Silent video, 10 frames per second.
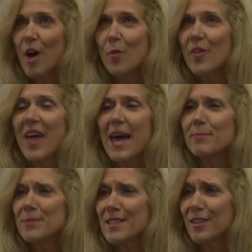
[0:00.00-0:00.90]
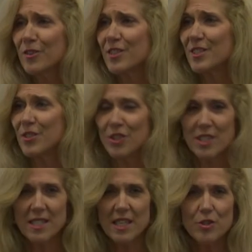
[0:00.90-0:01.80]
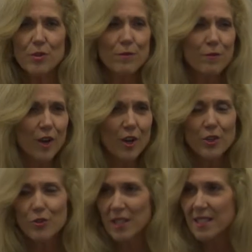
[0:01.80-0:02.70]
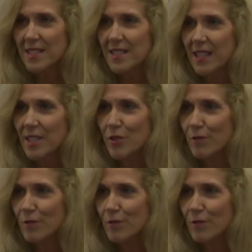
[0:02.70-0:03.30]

with absolute certainty and you followed your instinct, you